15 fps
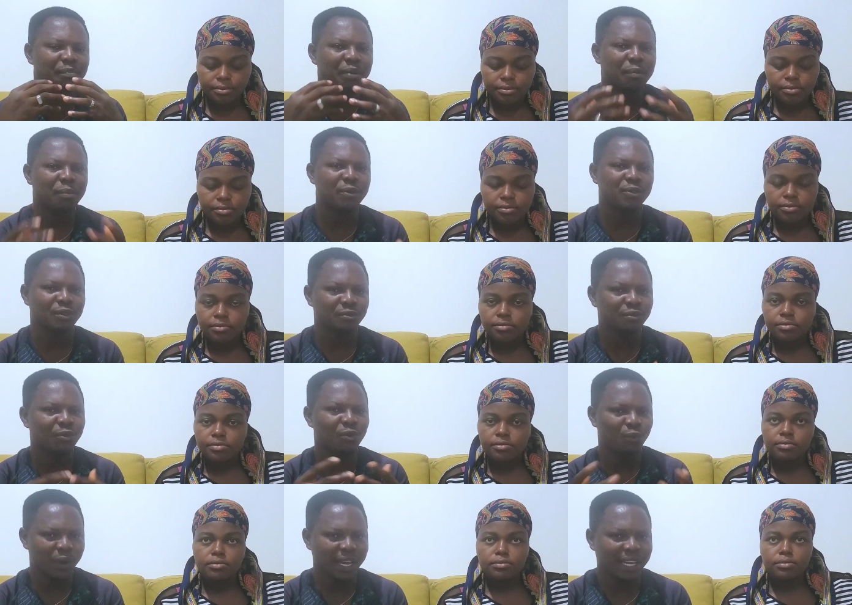Speaker 1: the purpose
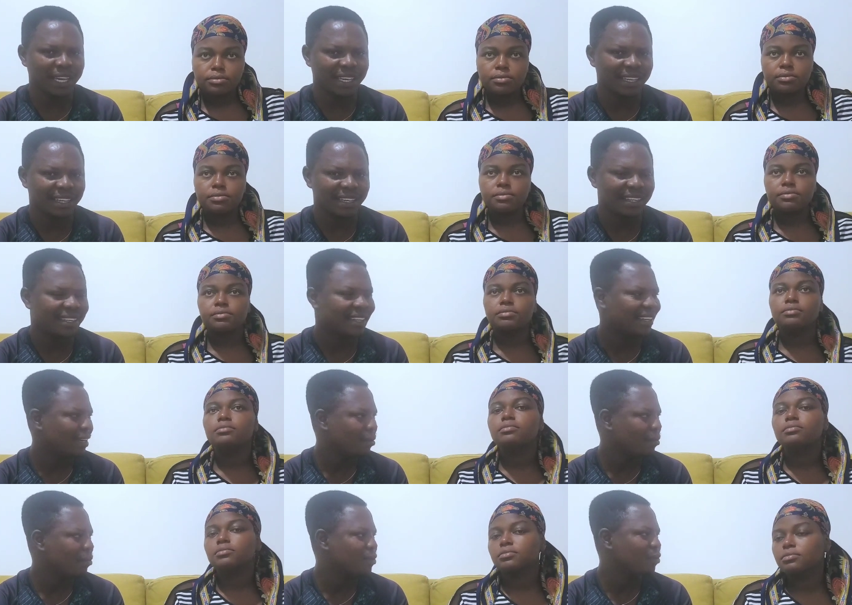of working?
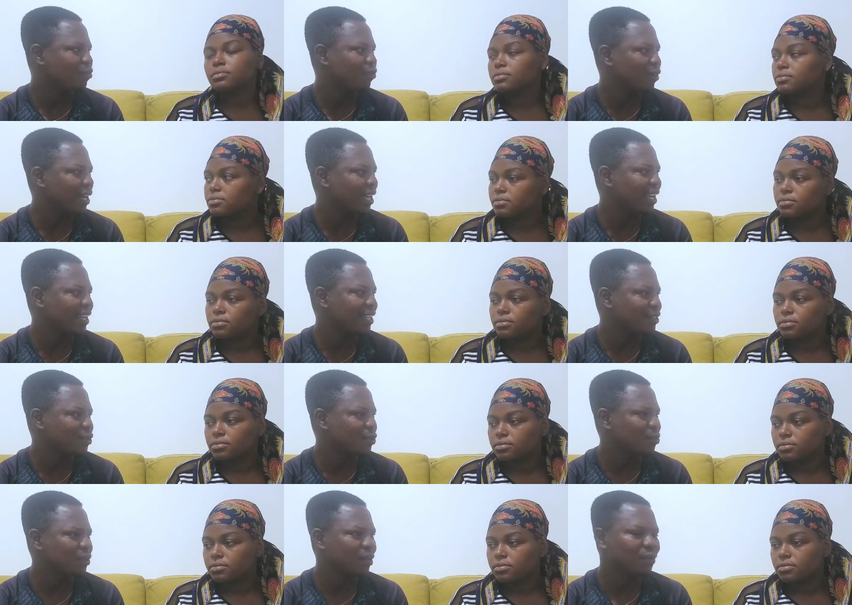The purpose of working is
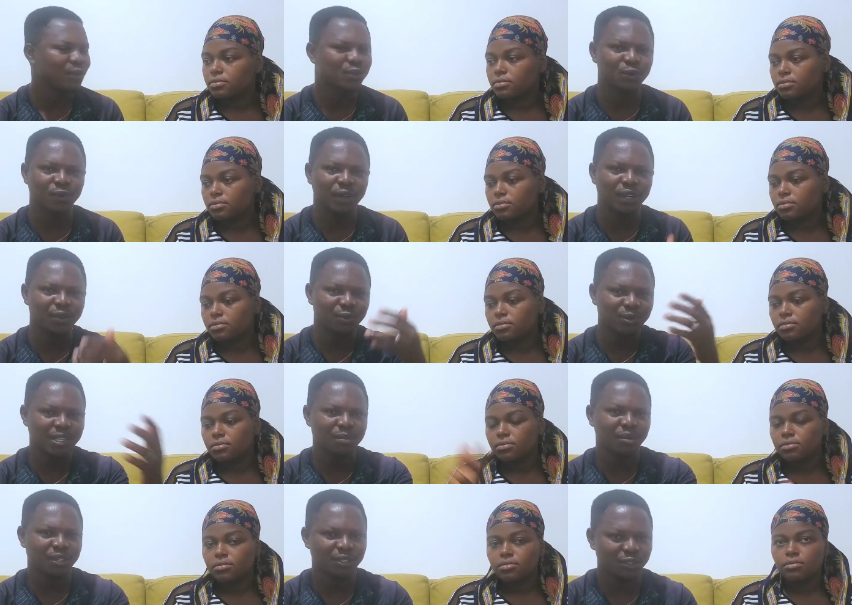to be able to go and do
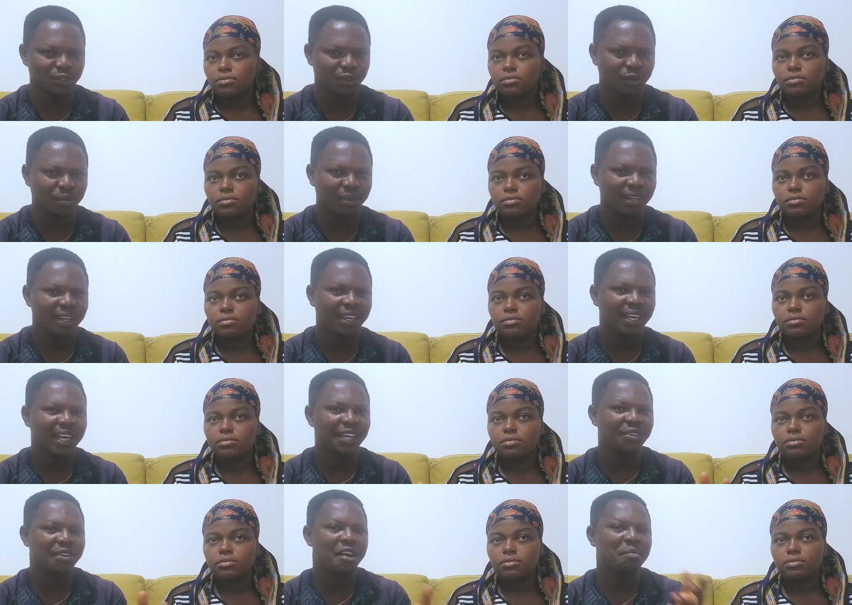somebody's job
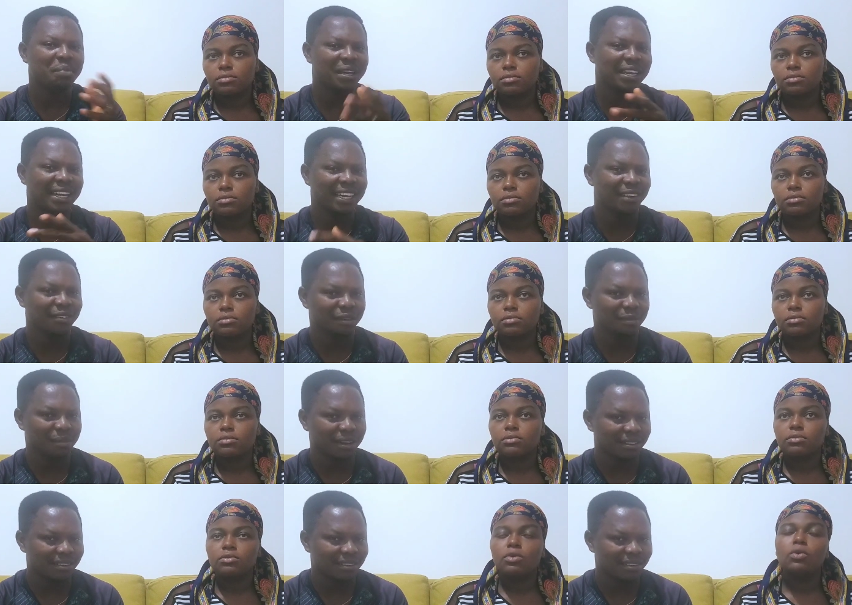and you are paid at the end of the
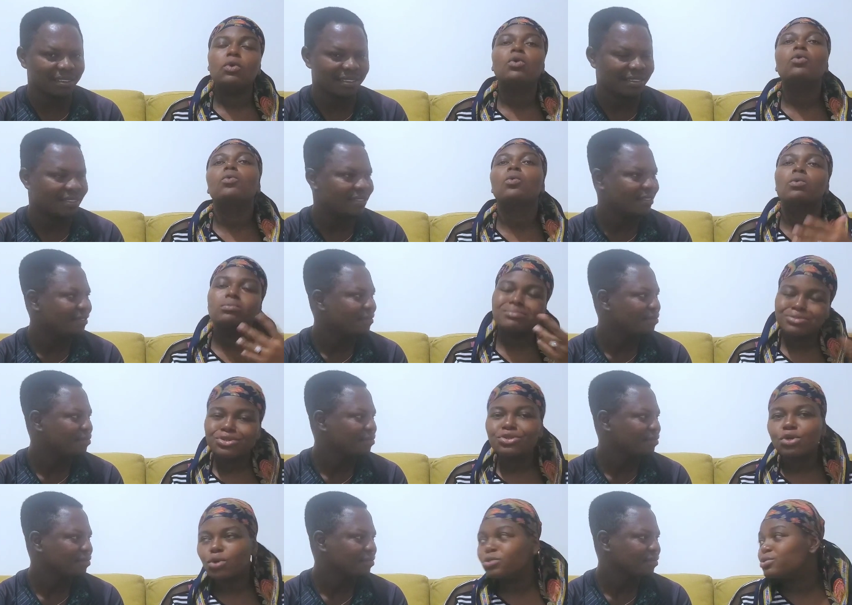month.
Speaker 2: Or, oh, or
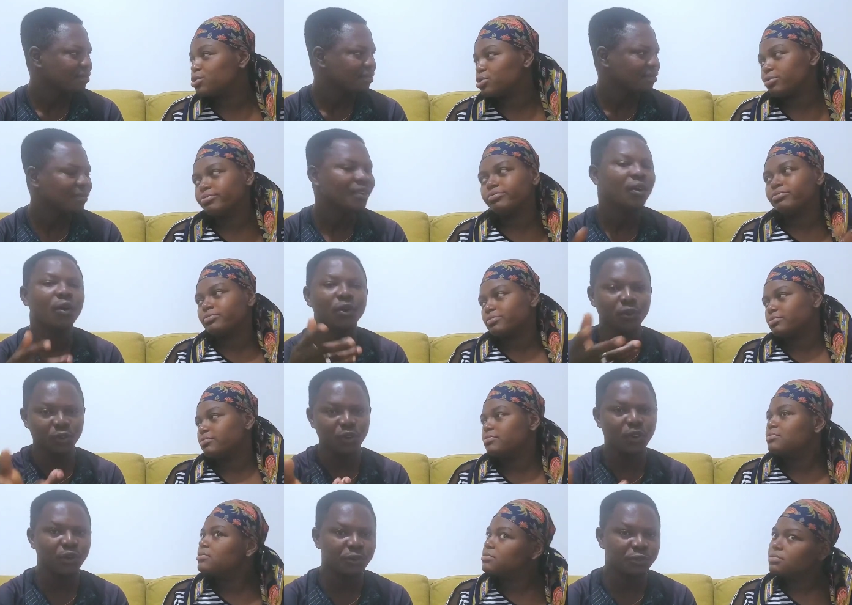do your own job.
Speaker 1: Or
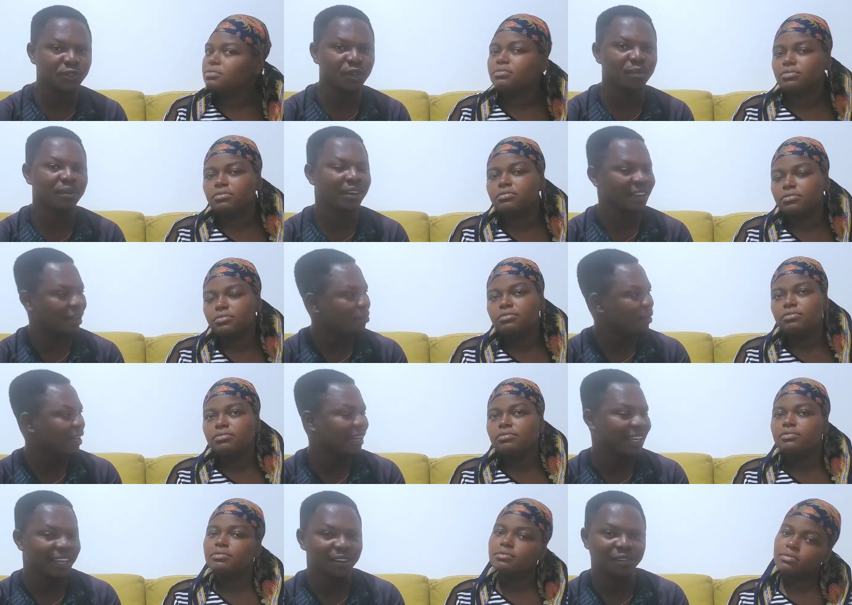do your own job. You are
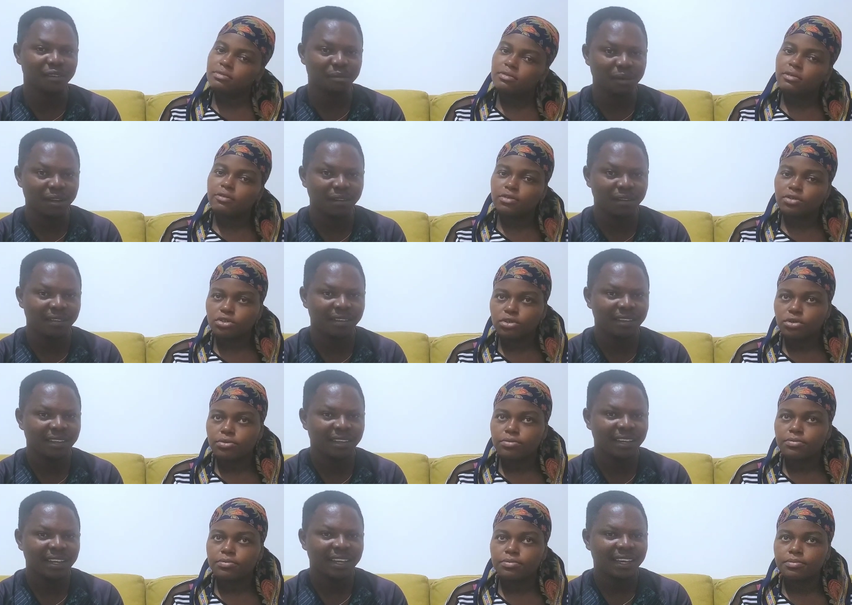paid at the end of the month. For
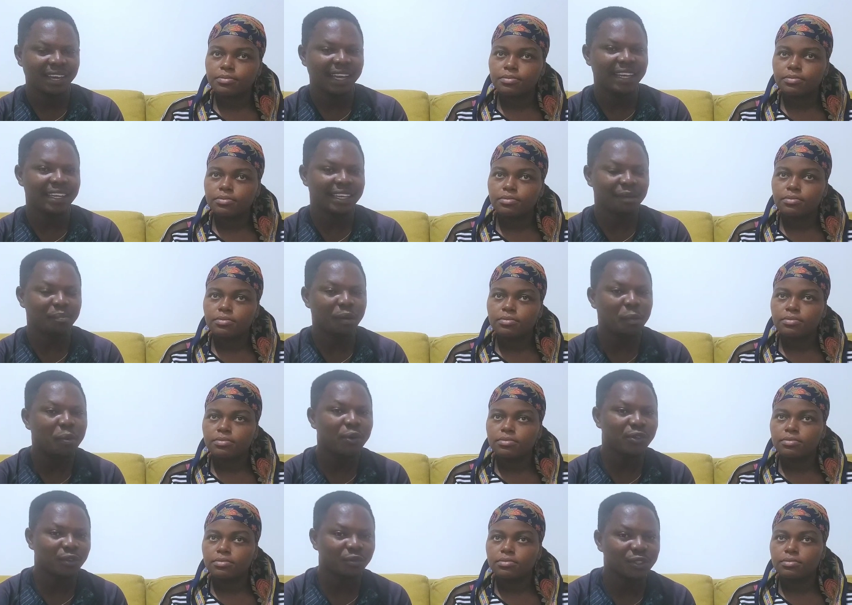sure. Uh, the
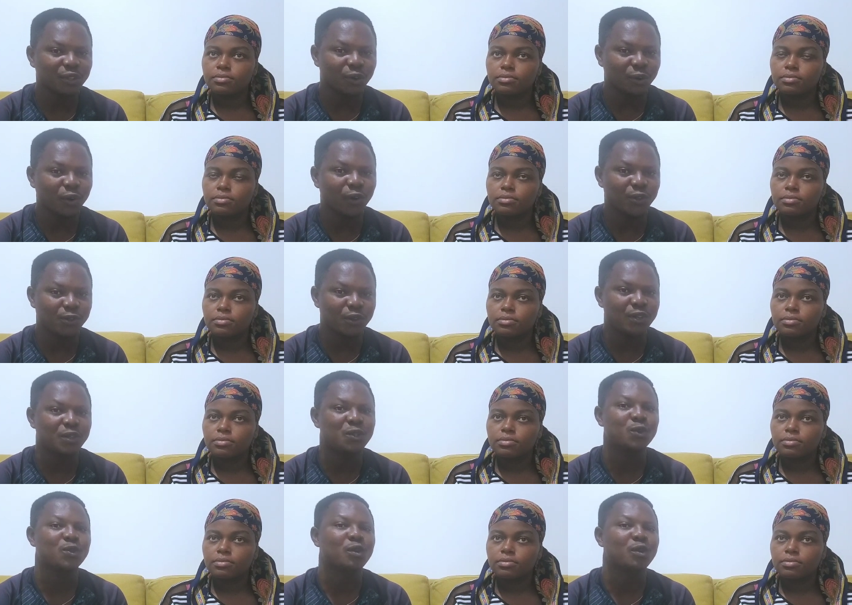purpose of it all also is to